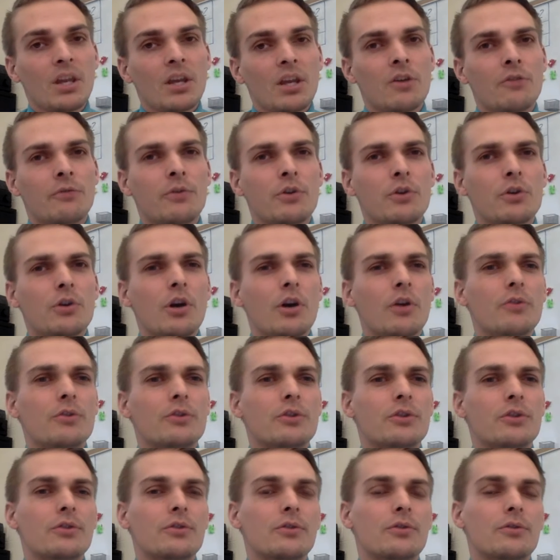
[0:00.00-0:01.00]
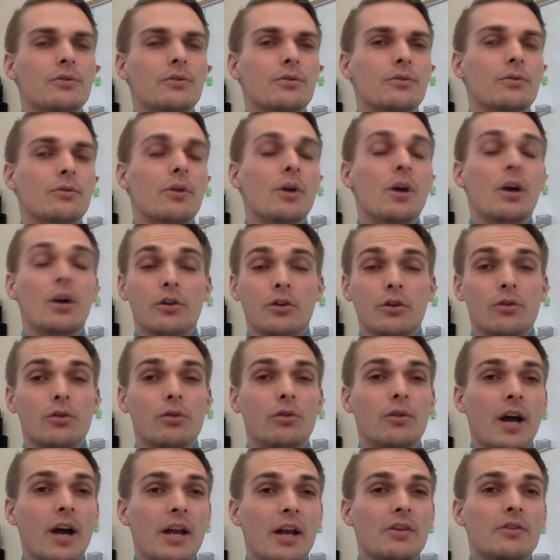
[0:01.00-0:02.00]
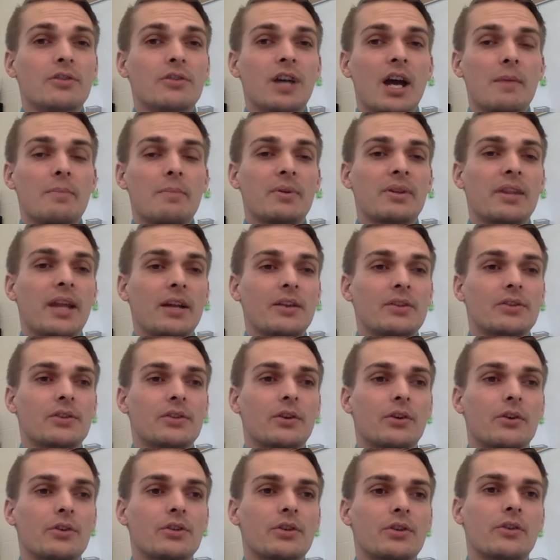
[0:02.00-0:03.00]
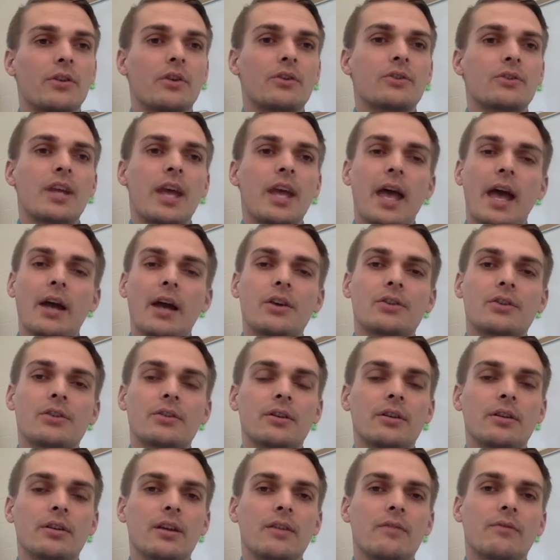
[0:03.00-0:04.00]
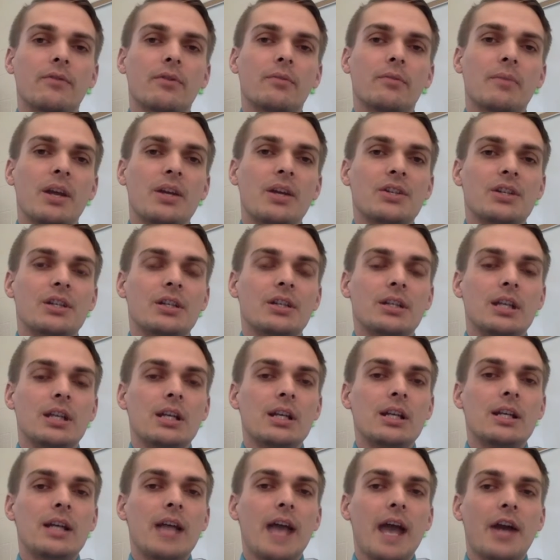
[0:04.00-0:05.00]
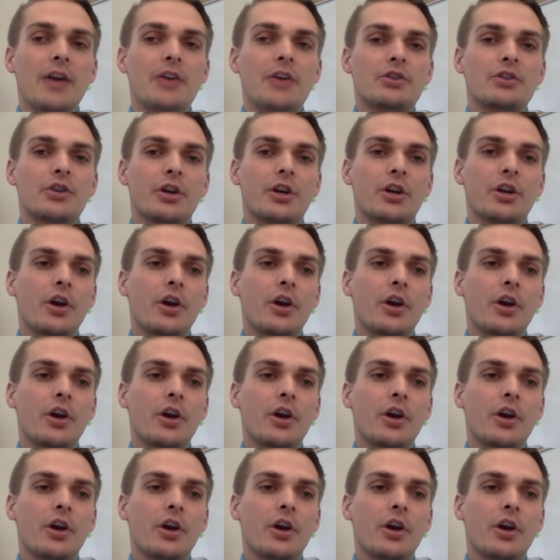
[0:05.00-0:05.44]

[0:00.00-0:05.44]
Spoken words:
if you go to Google and you type in that search, there's extra information needed, extra